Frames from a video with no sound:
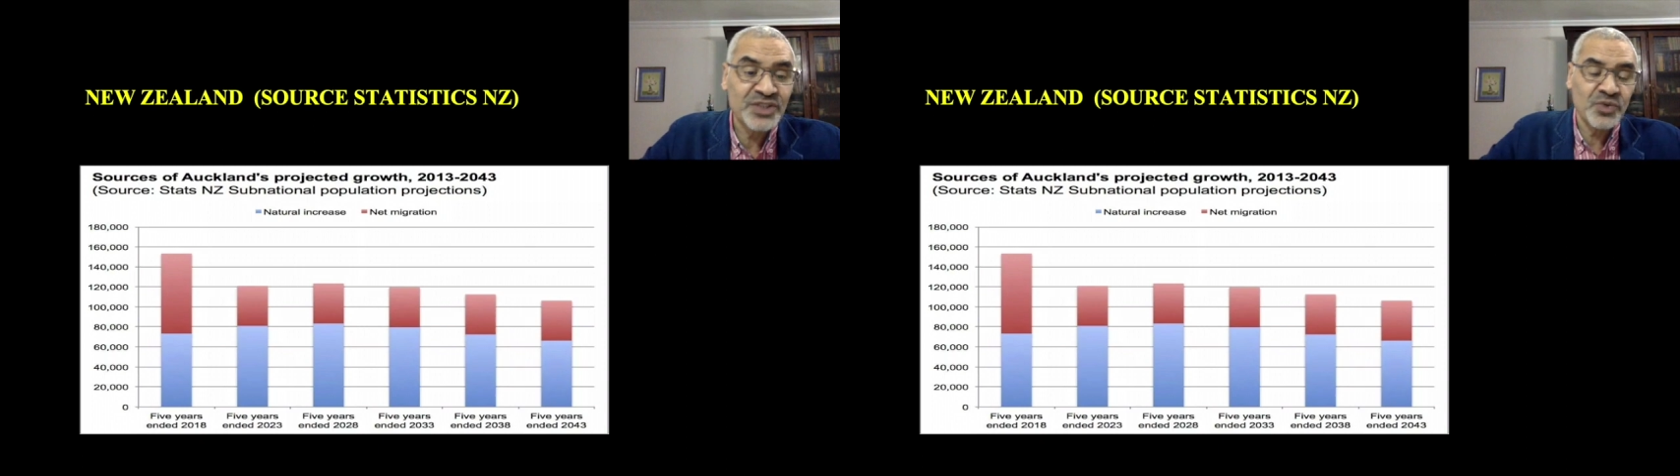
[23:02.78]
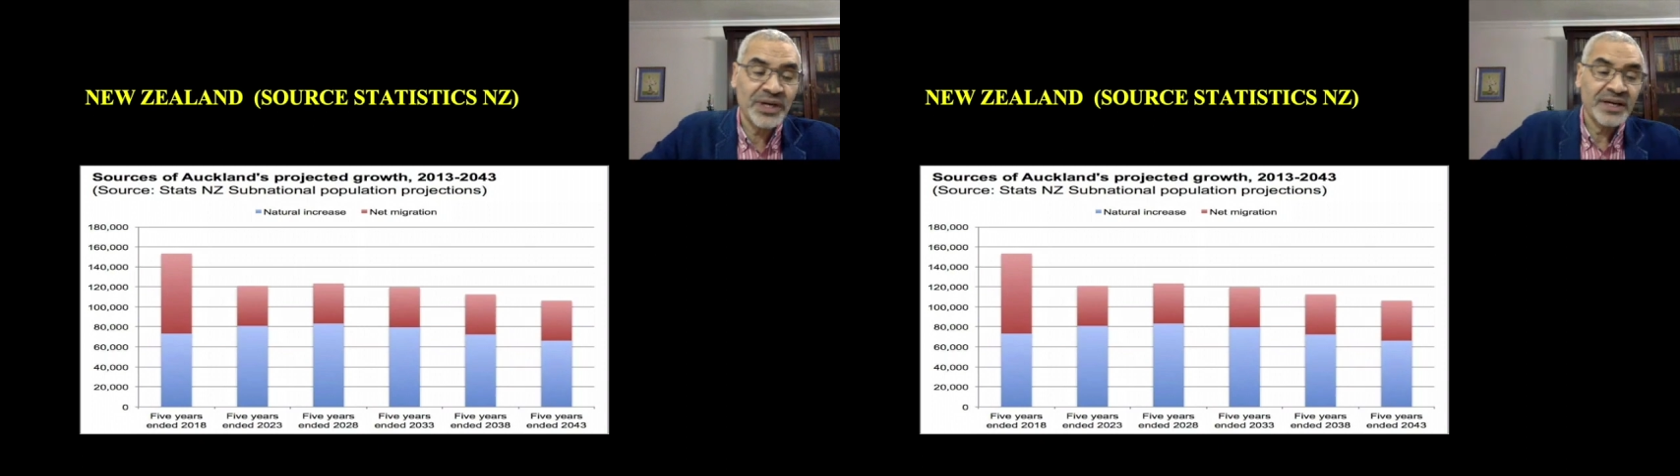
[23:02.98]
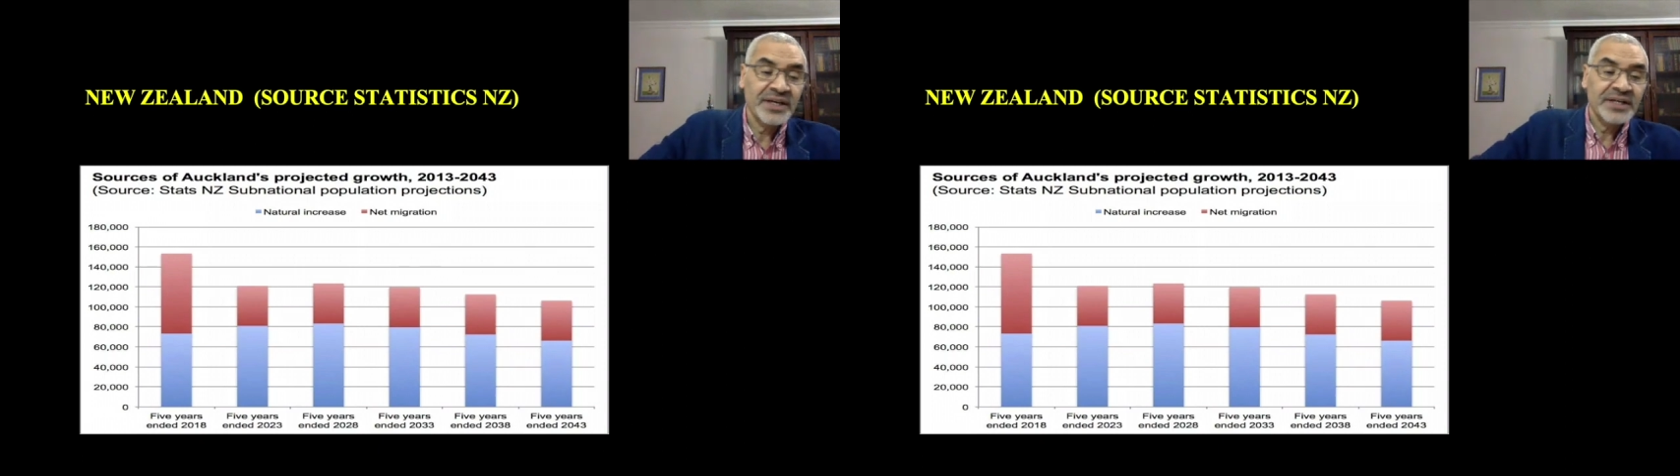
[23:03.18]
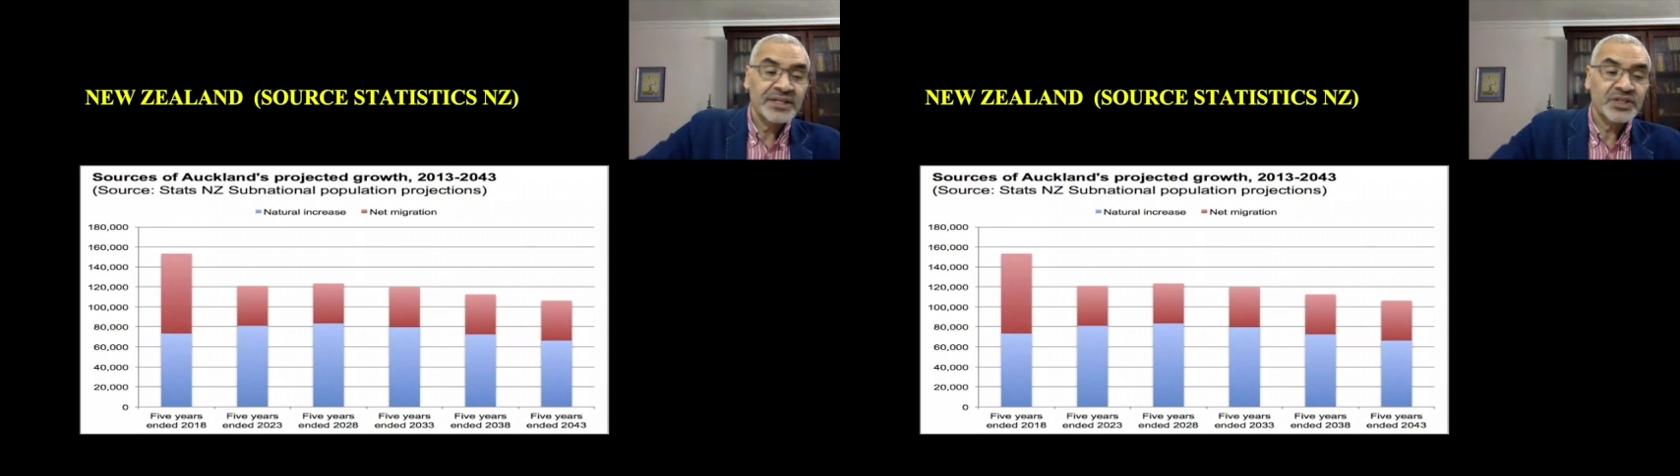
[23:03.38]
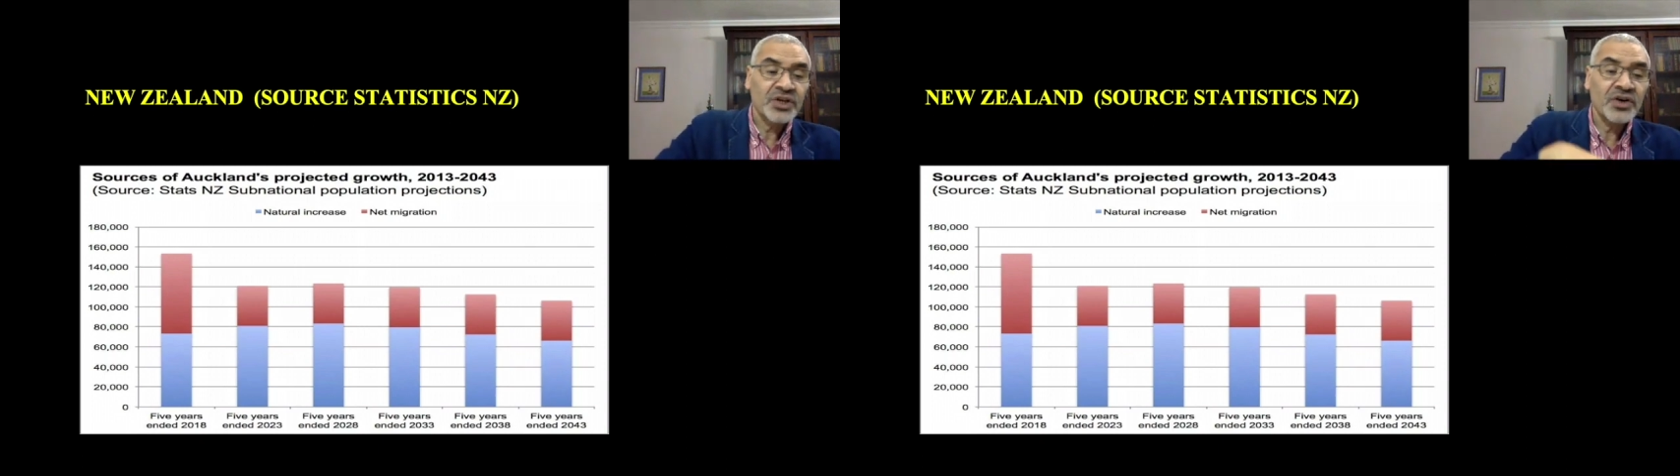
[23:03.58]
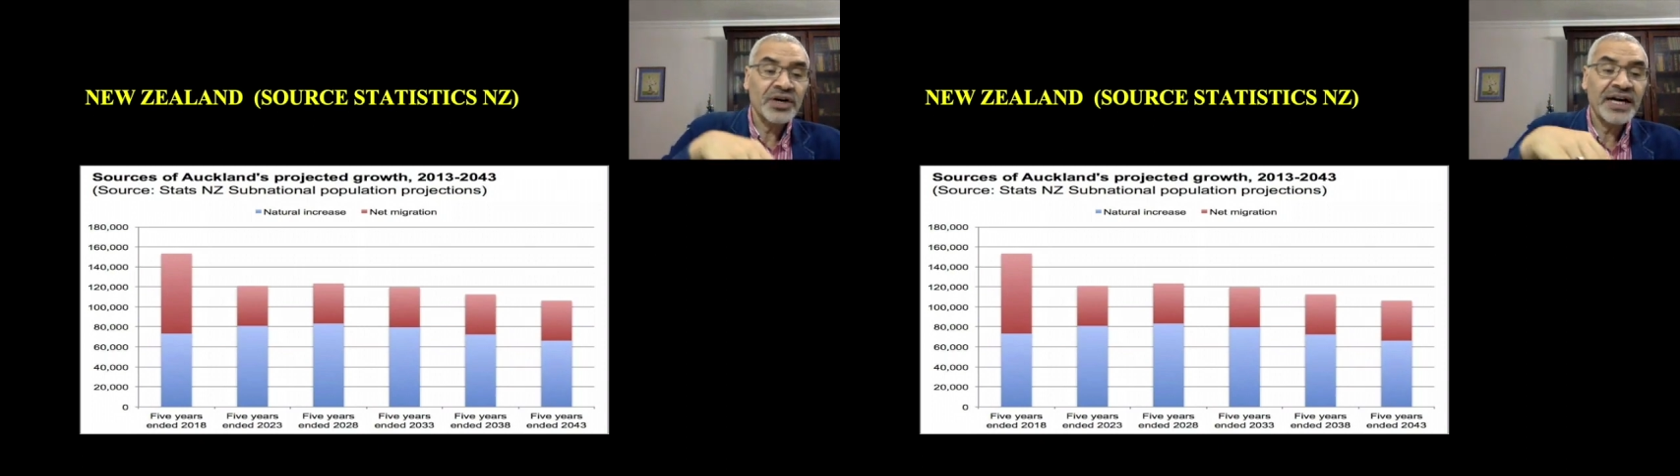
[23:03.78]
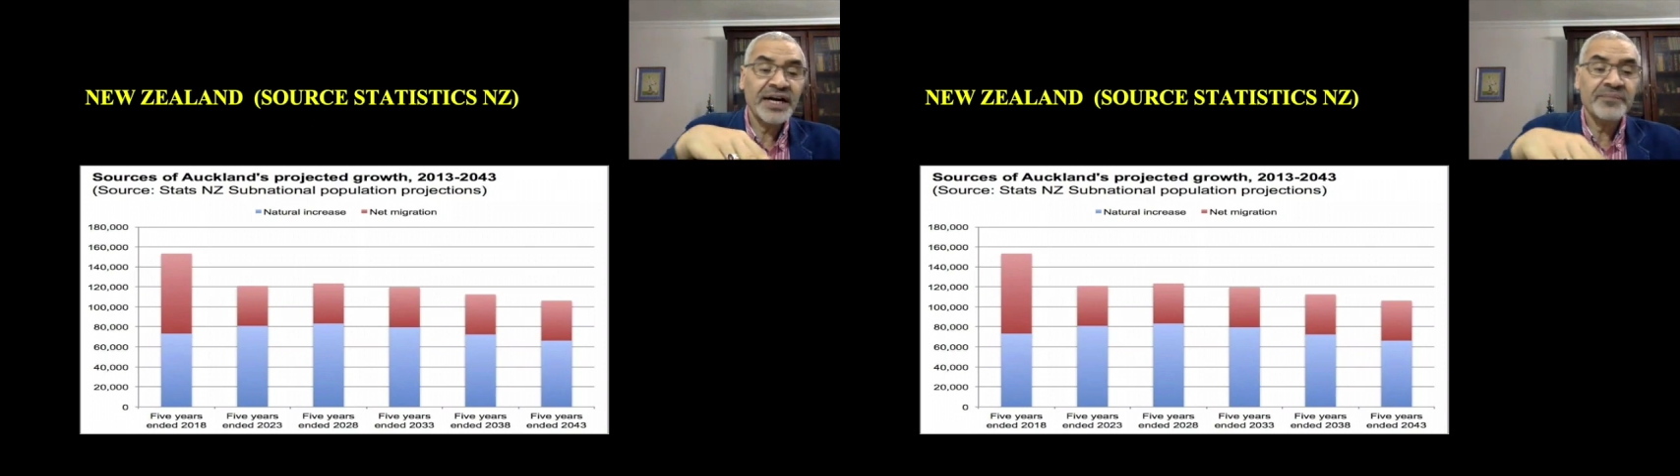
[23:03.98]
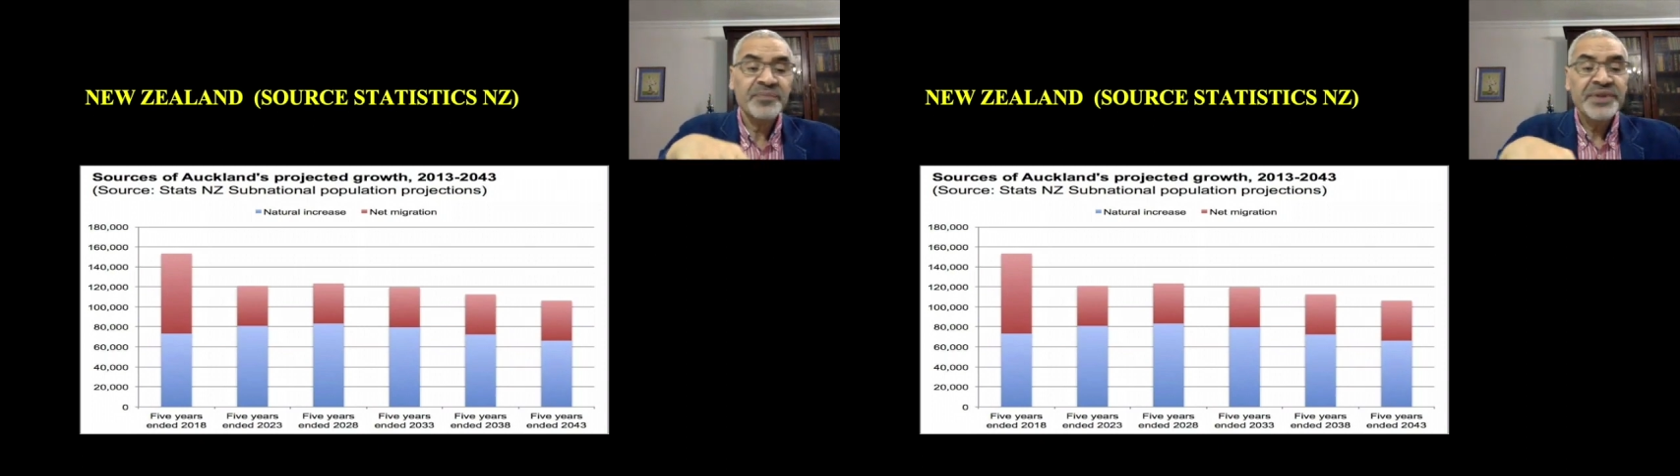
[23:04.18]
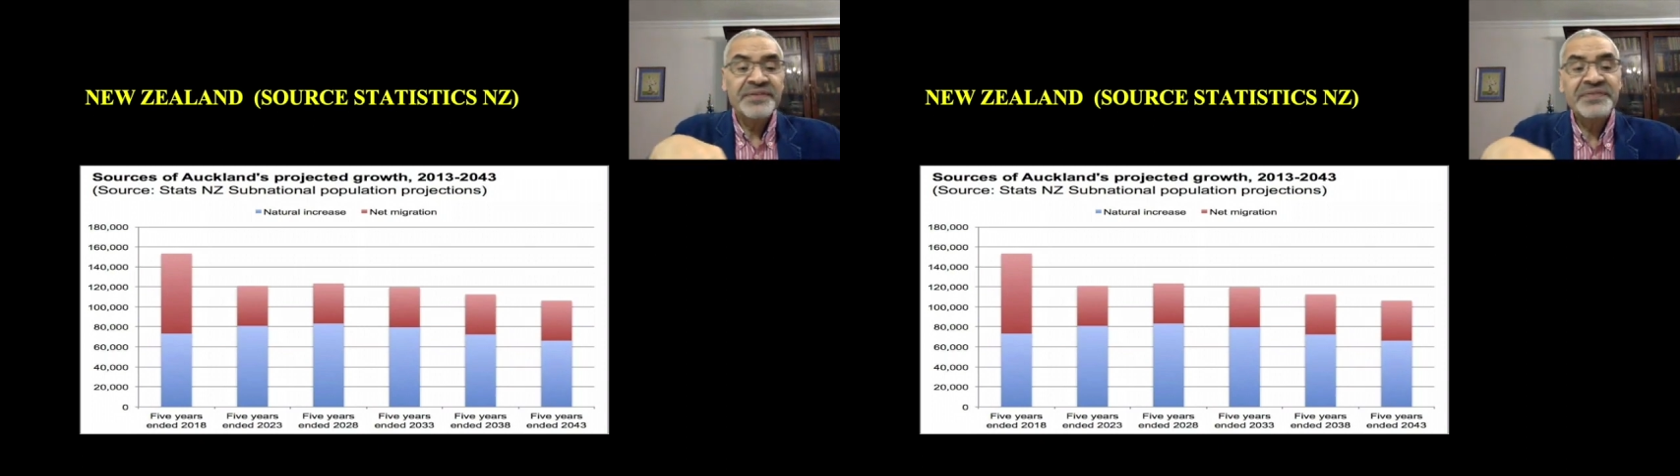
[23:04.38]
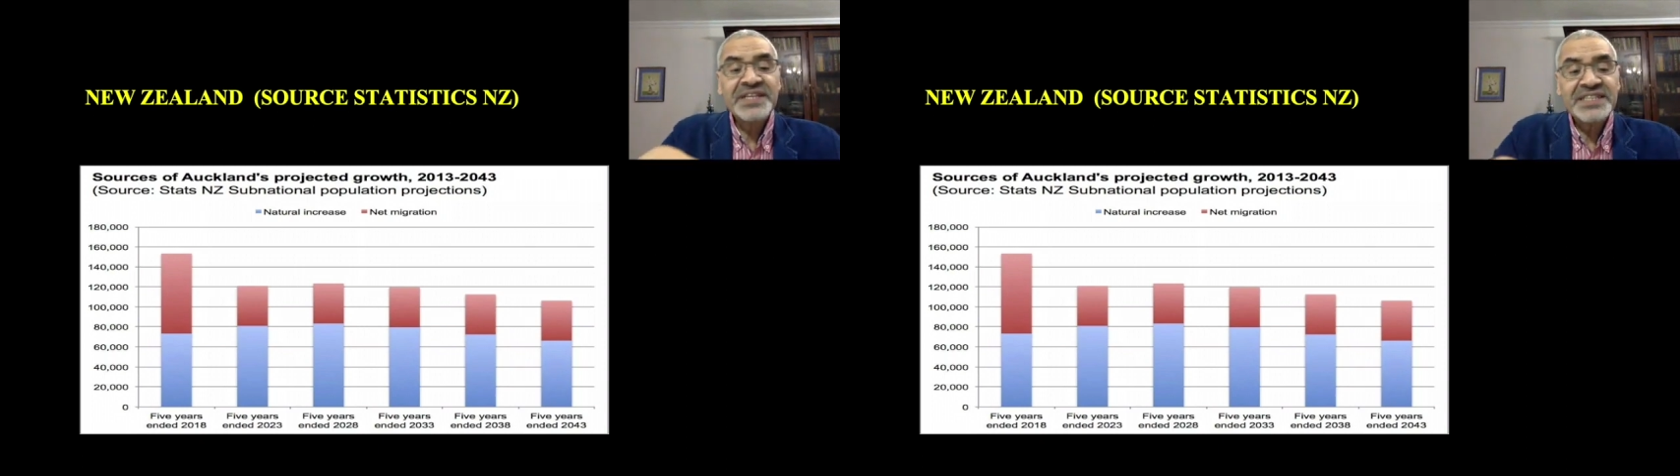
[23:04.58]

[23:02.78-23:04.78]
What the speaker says: well. So this